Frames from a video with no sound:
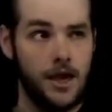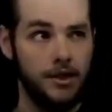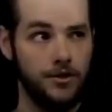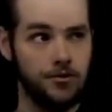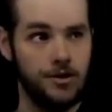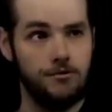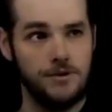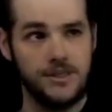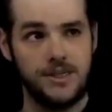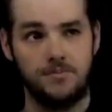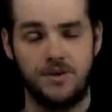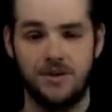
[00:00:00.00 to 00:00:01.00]
And you'll notice
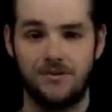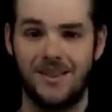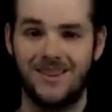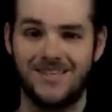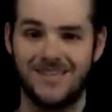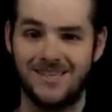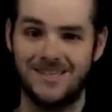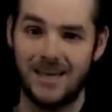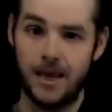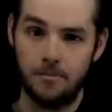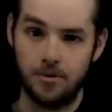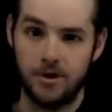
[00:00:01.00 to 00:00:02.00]
up here that this
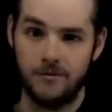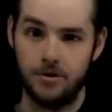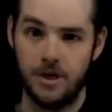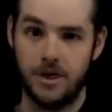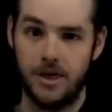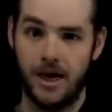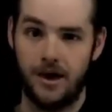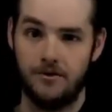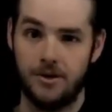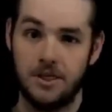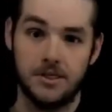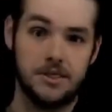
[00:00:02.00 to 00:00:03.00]
example I've written
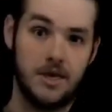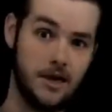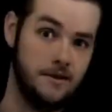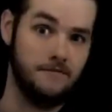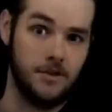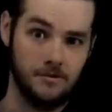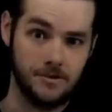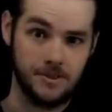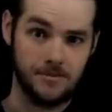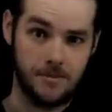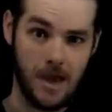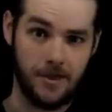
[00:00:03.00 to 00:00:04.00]
down is none of
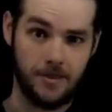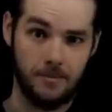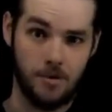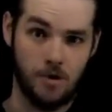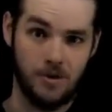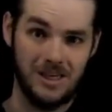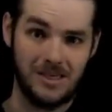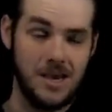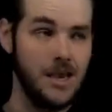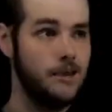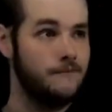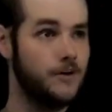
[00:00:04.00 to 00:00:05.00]
those at the moment.
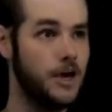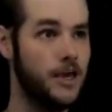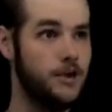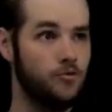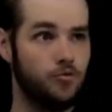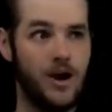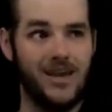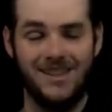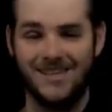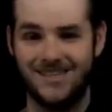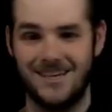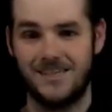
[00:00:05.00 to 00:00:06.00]
If I write
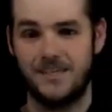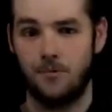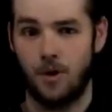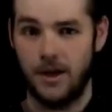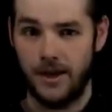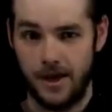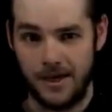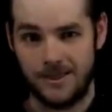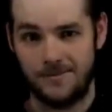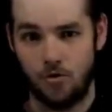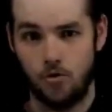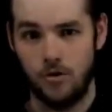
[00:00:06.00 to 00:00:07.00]
this in a dy
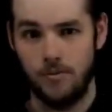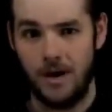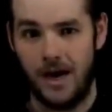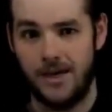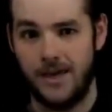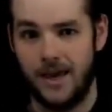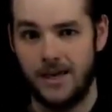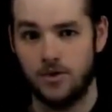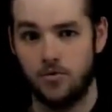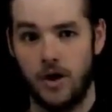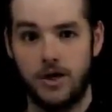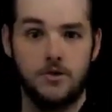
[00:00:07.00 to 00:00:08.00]
dx form, I can't
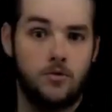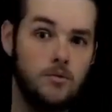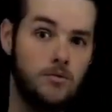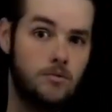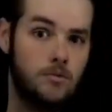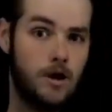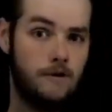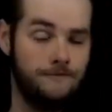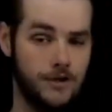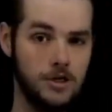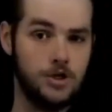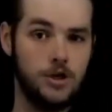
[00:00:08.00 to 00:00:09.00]
write a
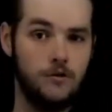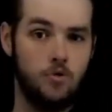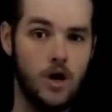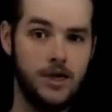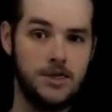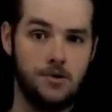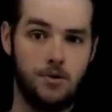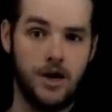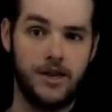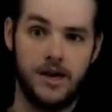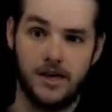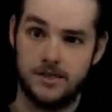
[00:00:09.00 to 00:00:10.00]
function of y dy
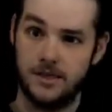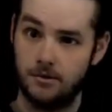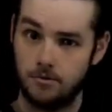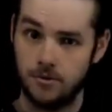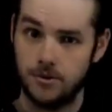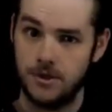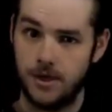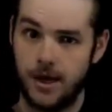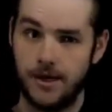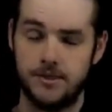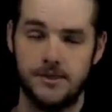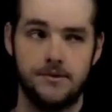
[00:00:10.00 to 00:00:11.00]
dx equals
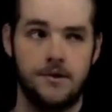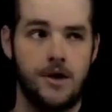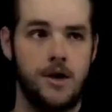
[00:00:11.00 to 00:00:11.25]
x.